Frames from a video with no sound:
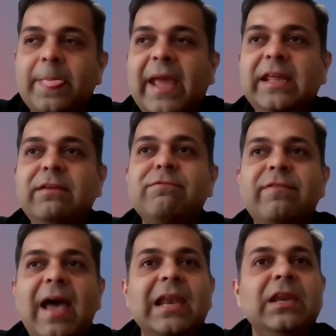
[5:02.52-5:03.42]
any
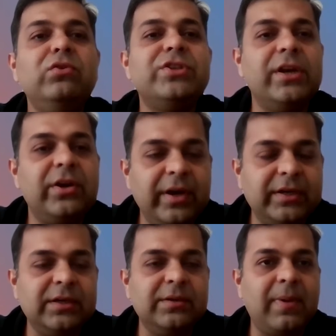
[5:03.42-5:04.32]
value
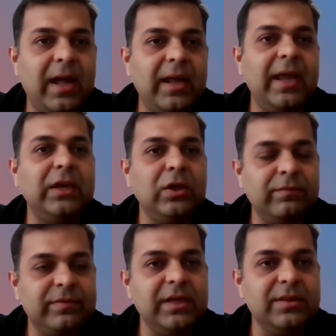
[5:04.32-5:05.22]
generated by any
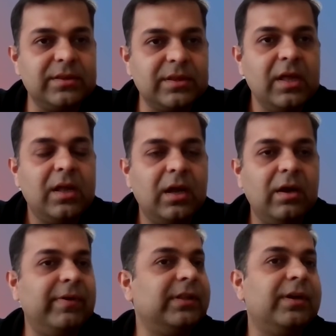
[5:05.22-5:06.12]
of these,
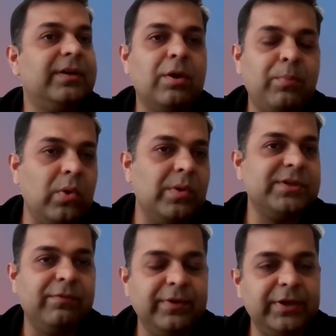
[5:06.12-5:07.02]
whether it's your
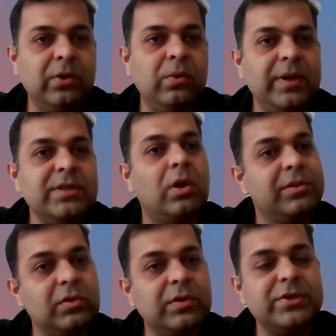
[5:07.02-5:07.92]
post, your video, is
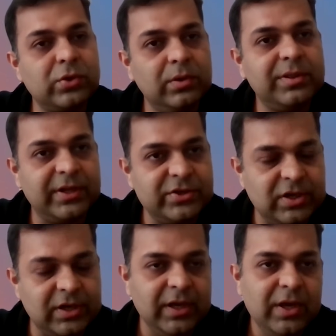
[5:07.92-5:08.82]
also controlled
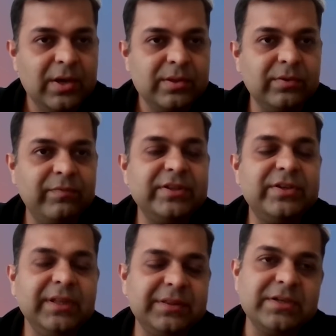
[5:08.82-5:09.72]
centrally. So with
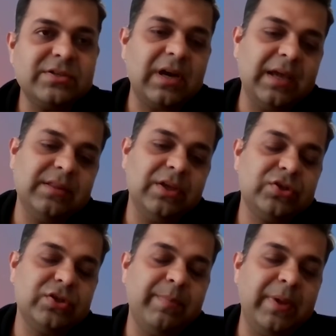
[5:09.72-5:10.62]

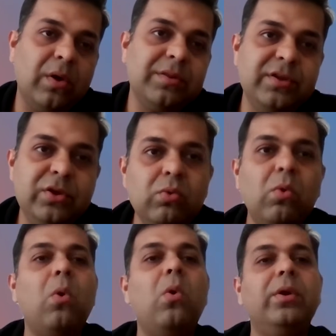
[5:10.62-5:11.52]
decentralization, because you
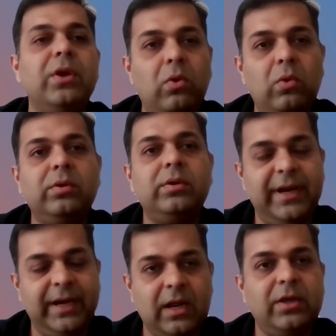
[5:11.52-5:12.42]
own your own
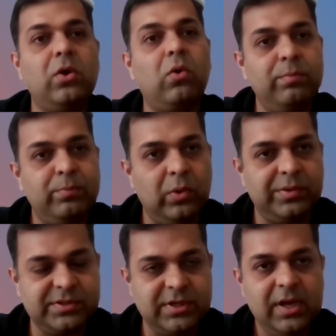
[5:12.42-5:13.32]
data, your own
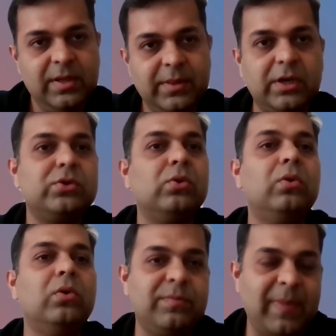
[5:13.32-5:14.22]
post, the
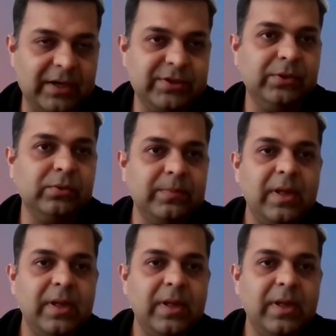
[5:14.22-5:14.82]
control goes back to you.